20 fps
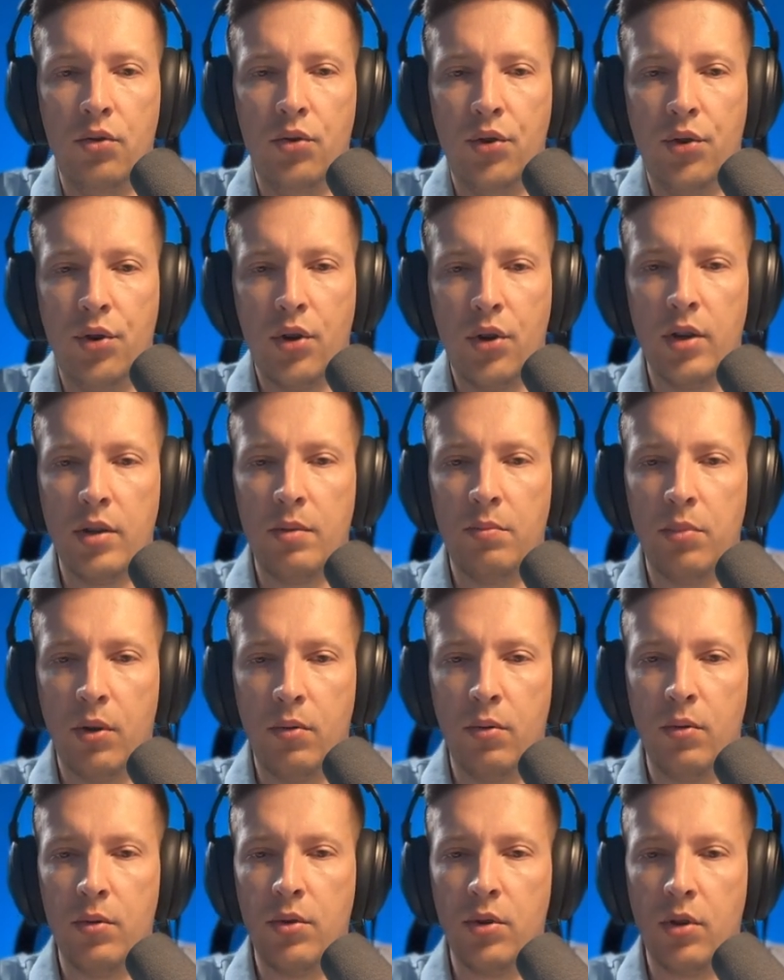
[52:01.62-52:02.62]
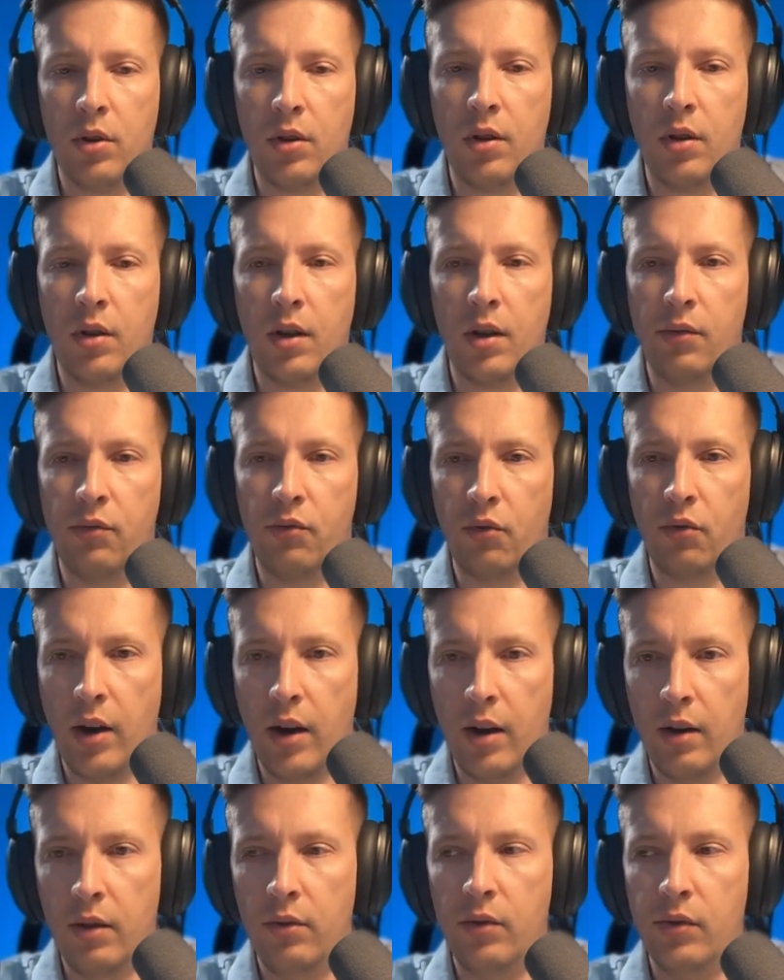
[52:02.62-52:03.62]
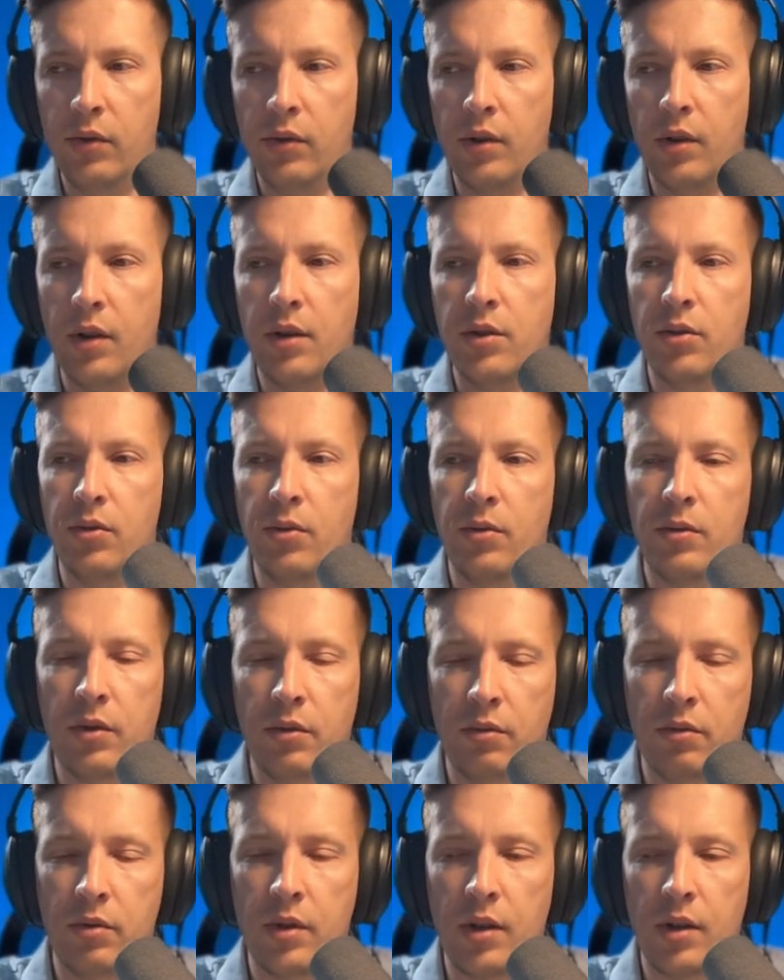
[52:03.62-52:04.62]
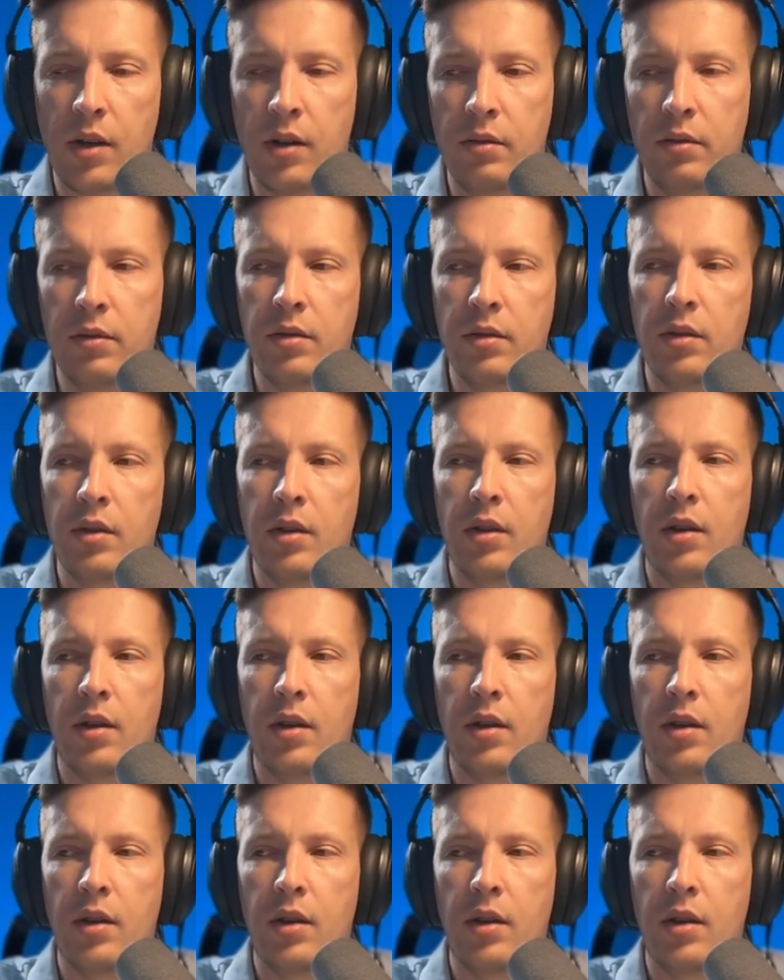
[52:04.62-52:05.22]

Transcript: just because I tried, I saw the results,